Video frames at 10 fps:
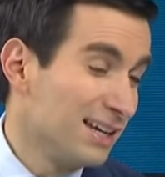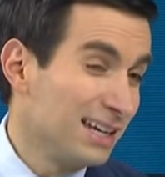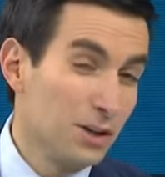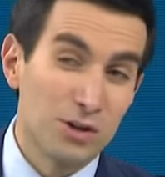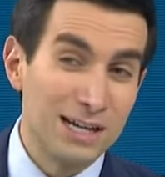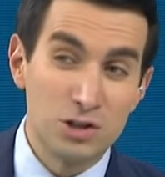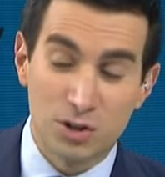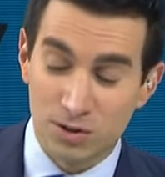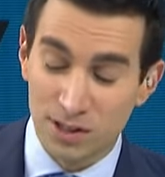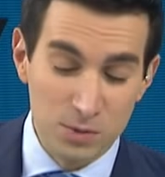either
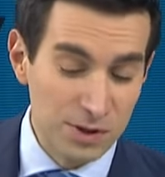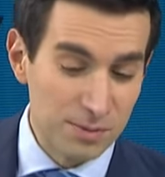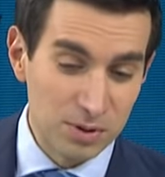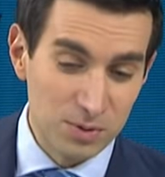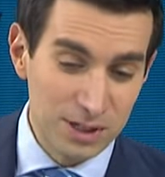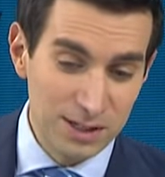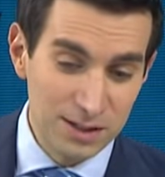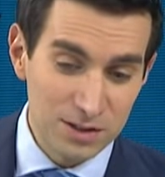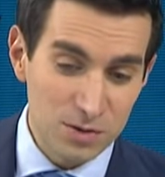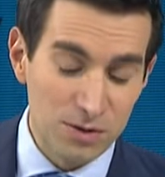internally with
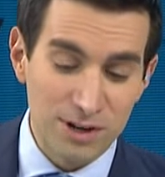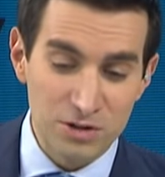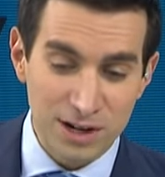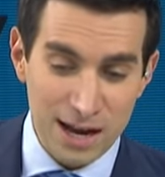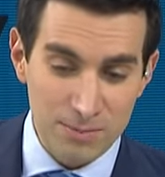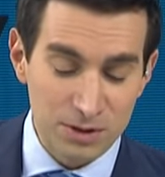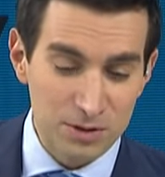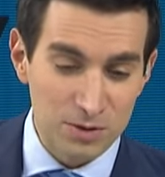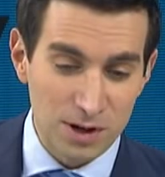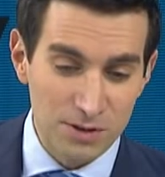employees or venture
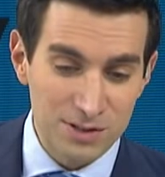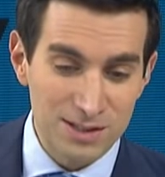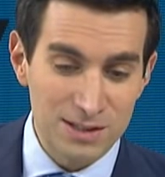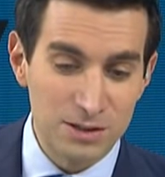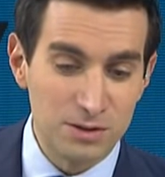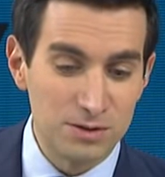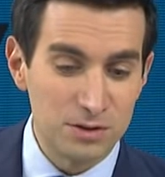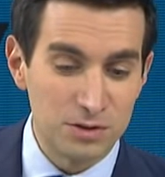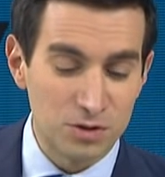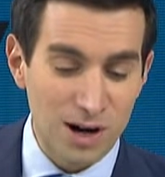capitalists or others to
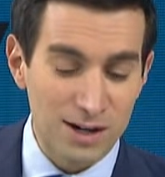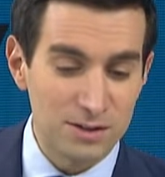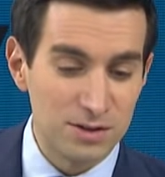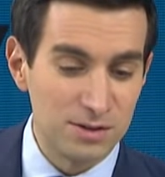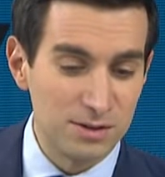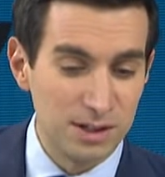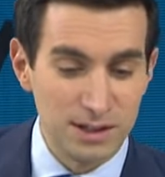try to